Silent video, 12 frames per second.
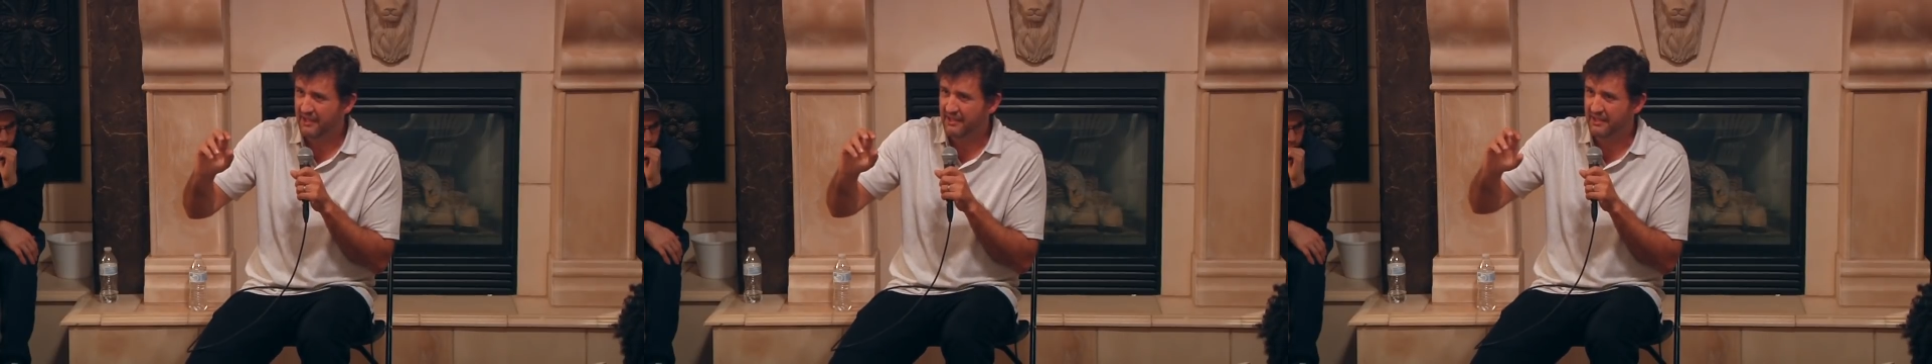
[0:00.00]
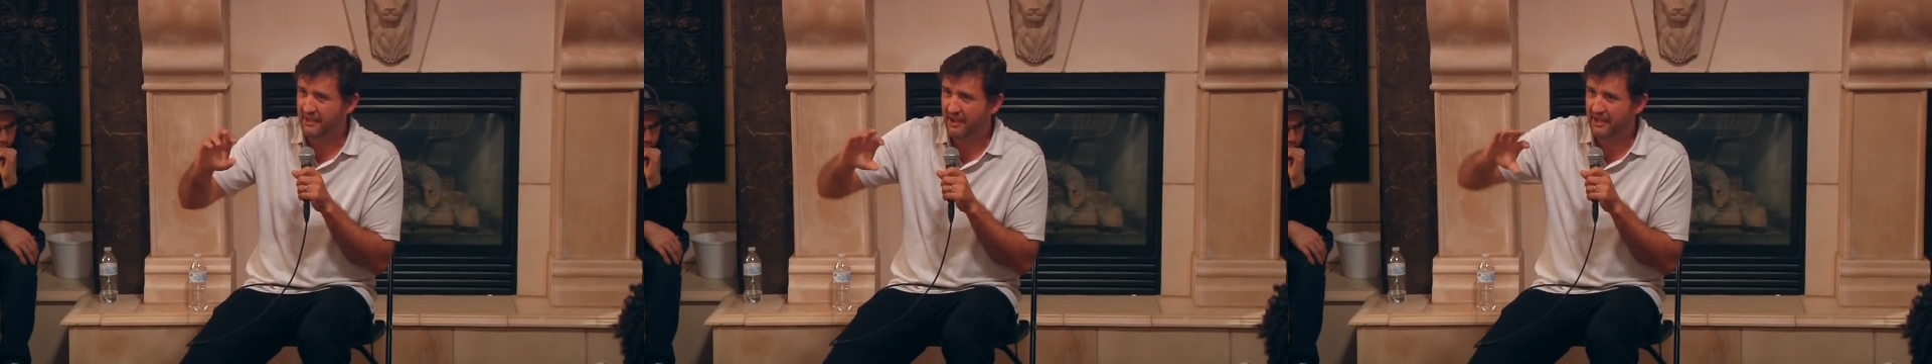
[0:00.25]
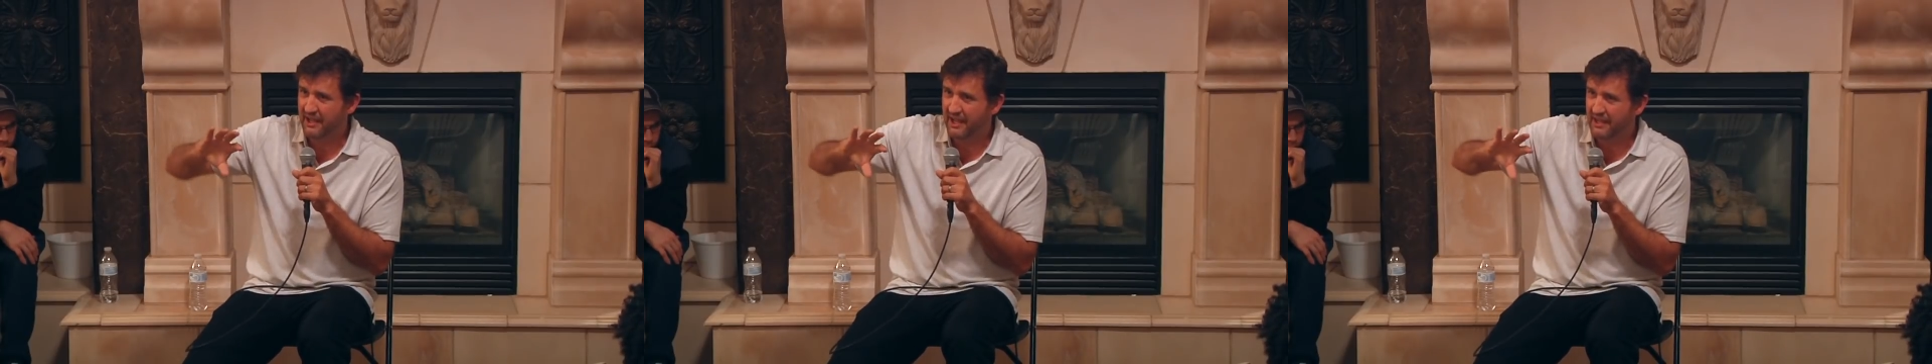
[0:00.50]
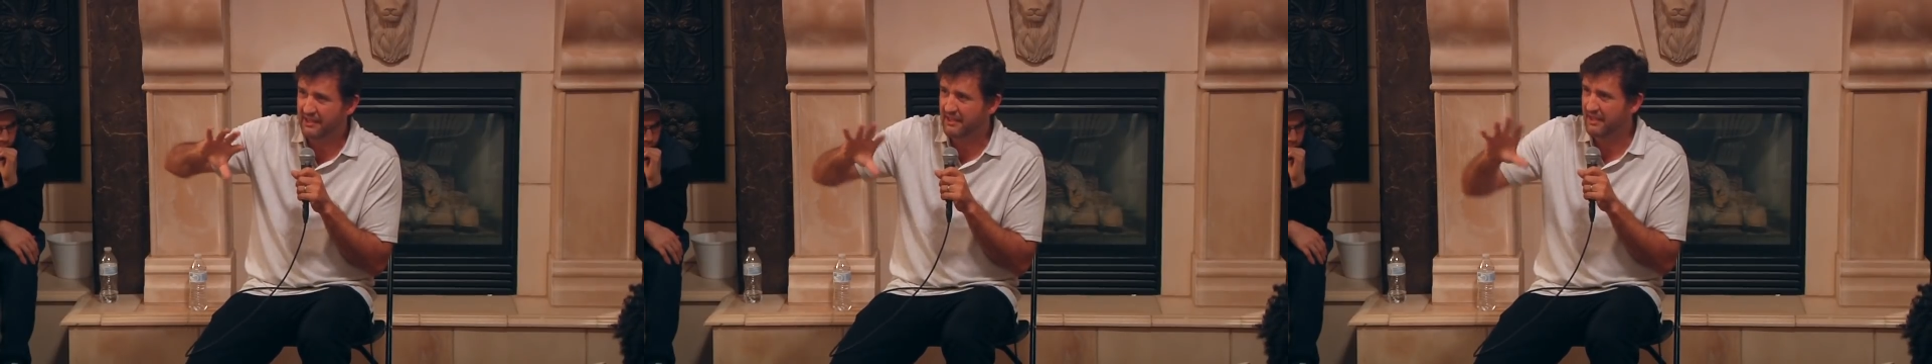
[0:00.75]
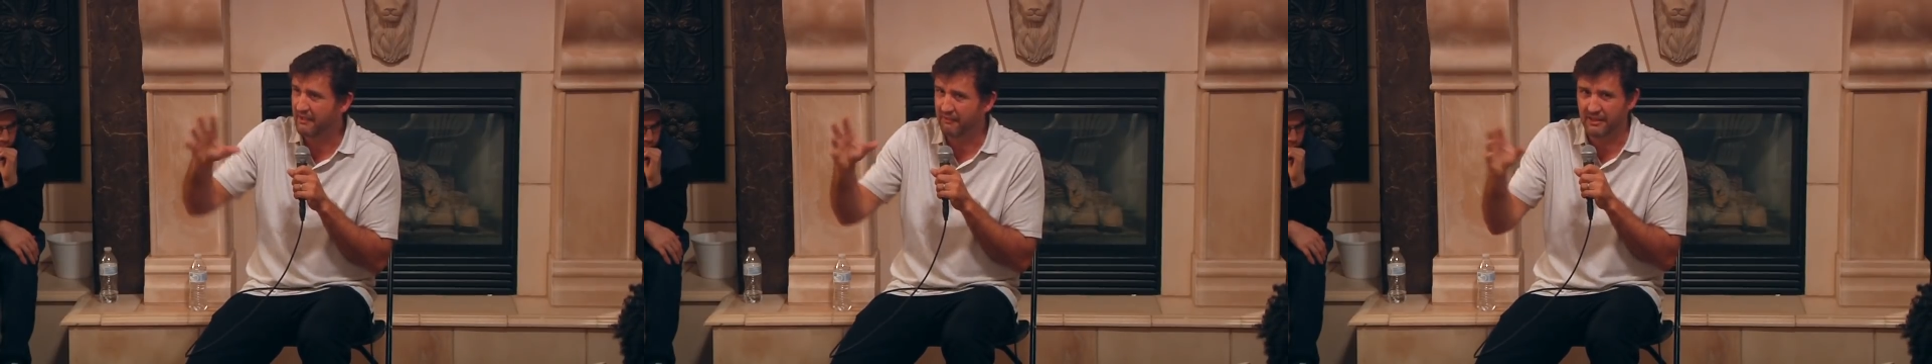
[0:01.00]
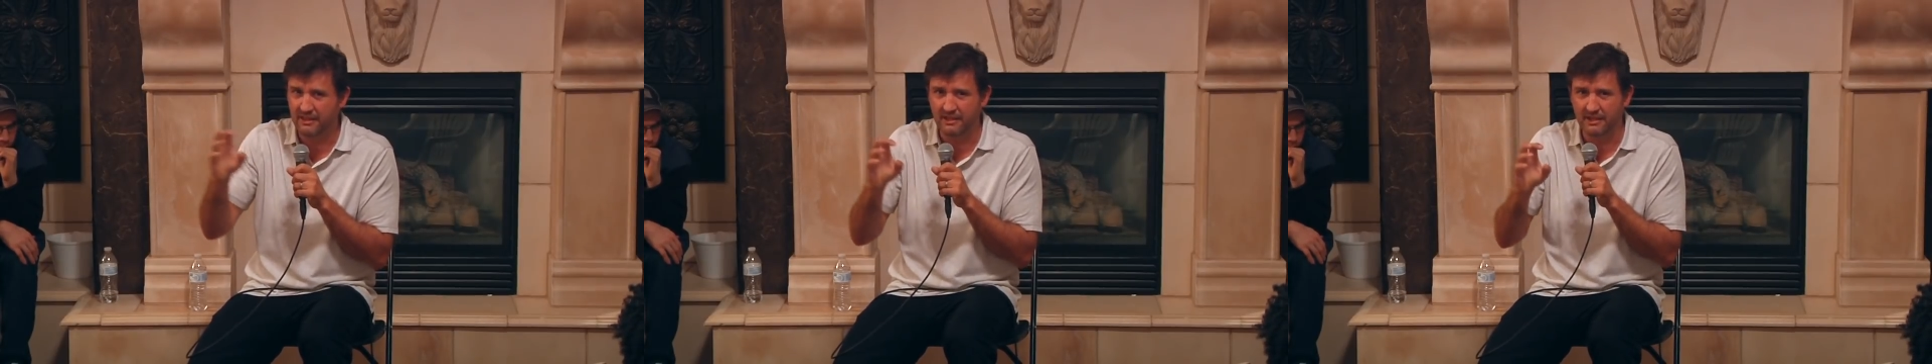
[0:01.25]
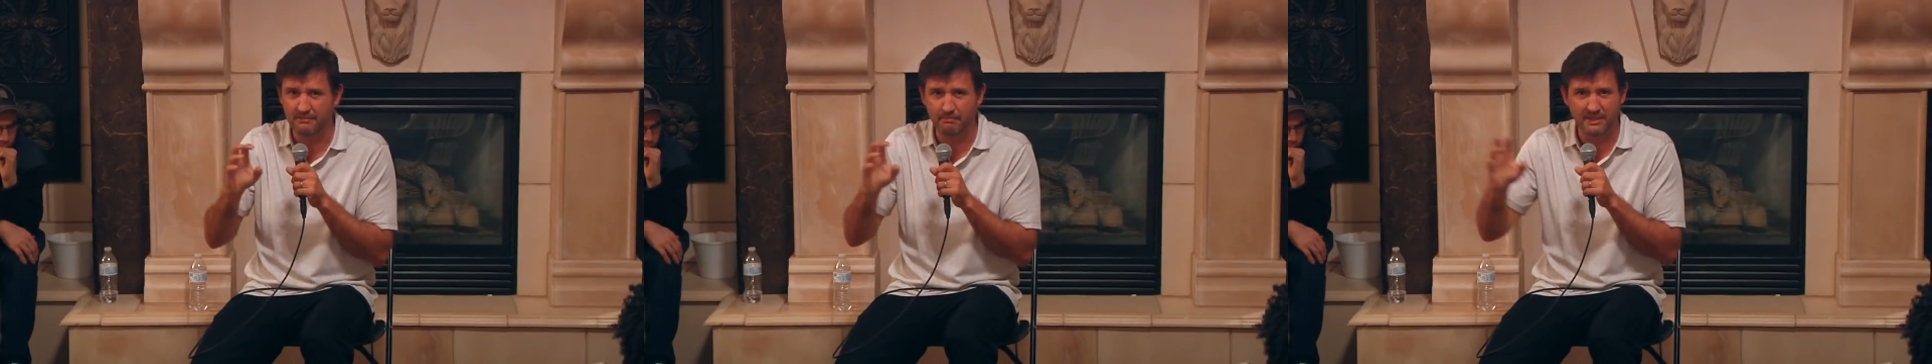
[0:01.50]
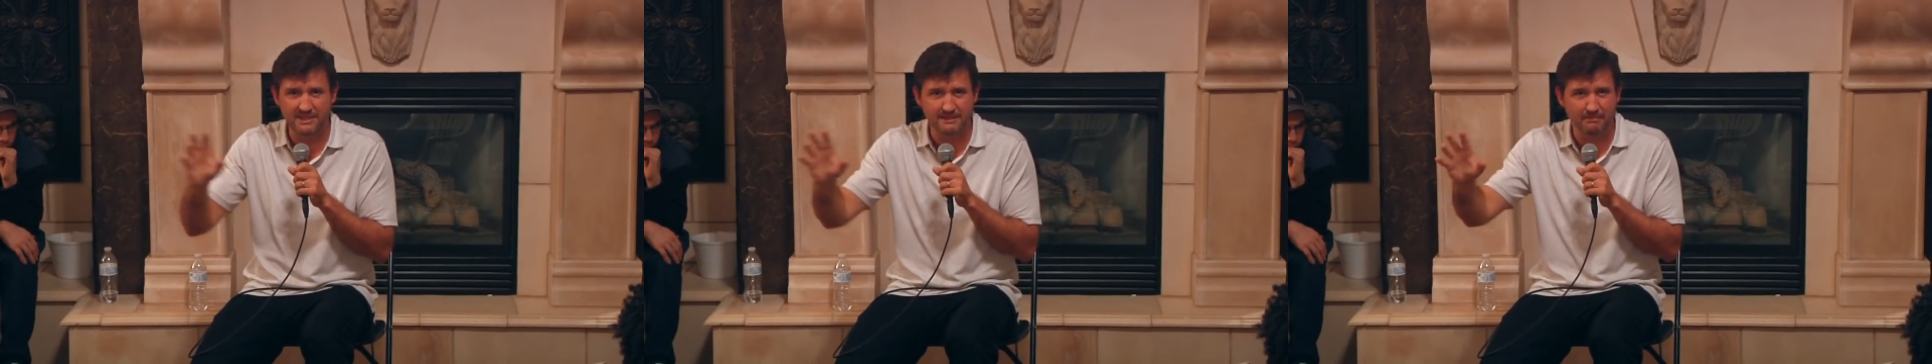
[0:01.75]
Did I get the
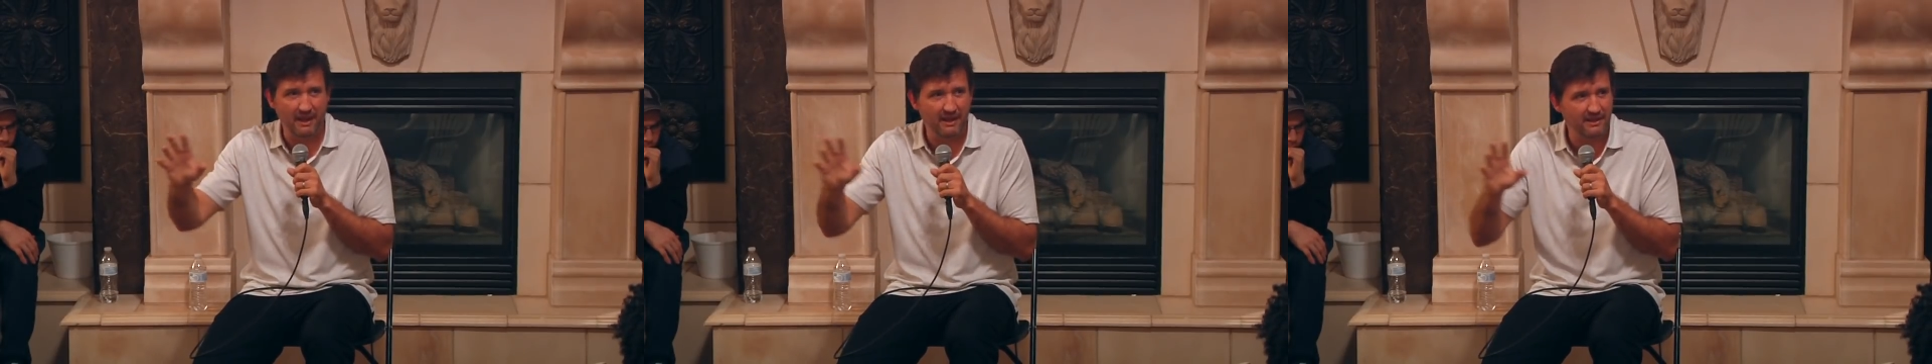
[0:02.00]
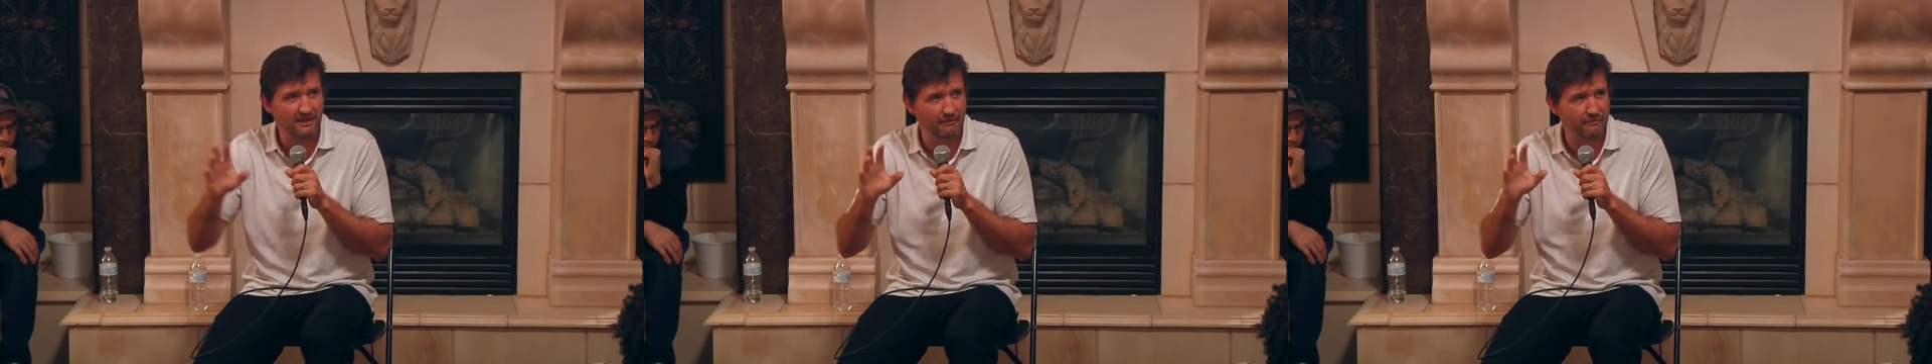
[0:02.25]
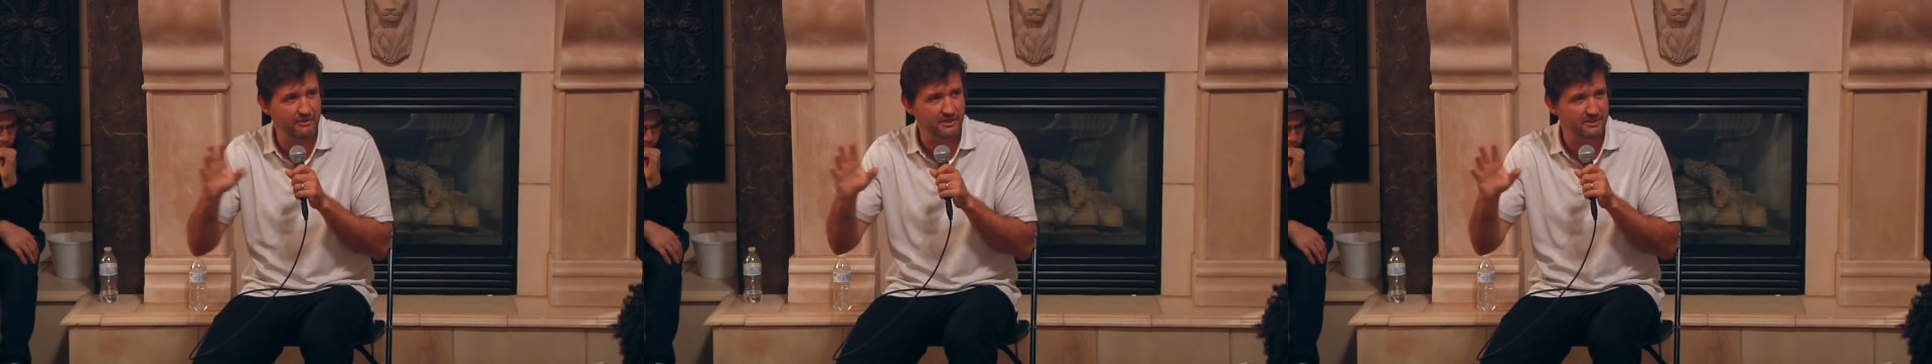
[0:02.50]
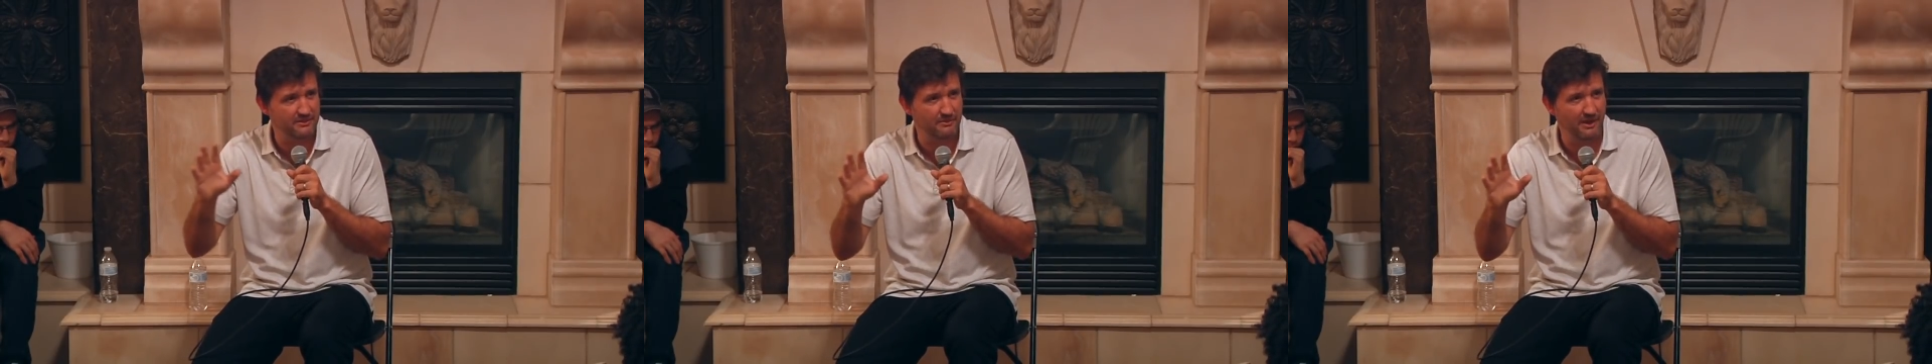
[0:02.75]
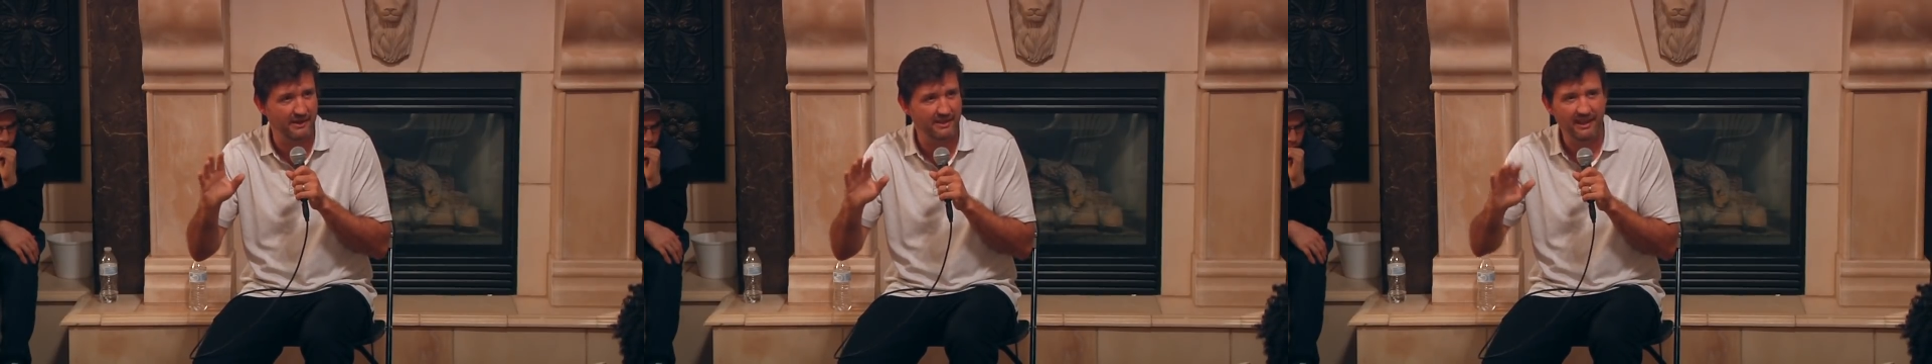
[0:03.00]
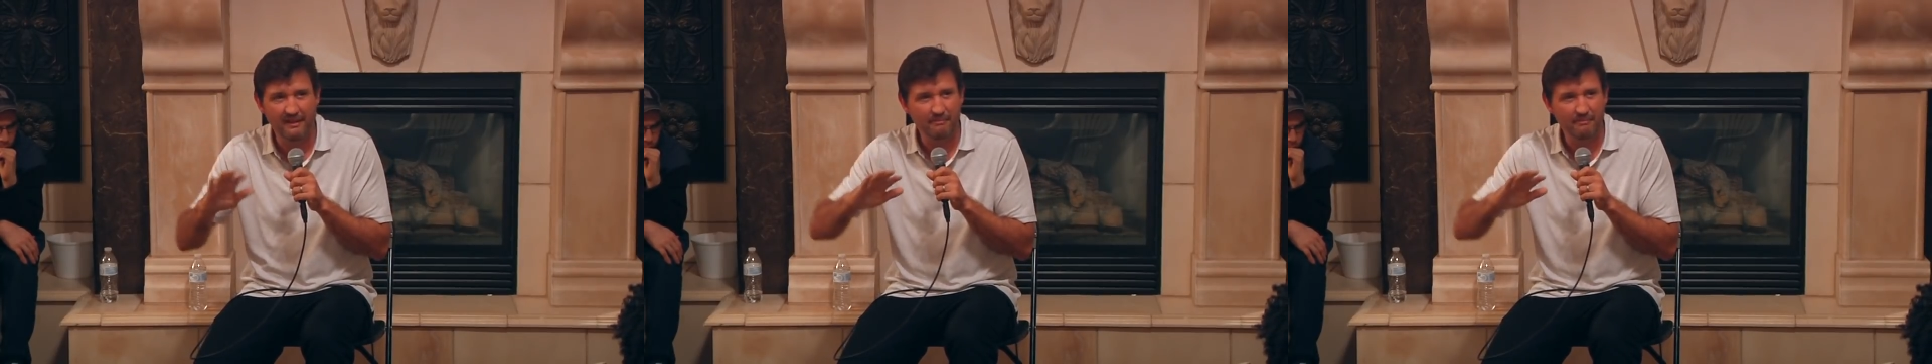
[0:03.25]
perspective just right?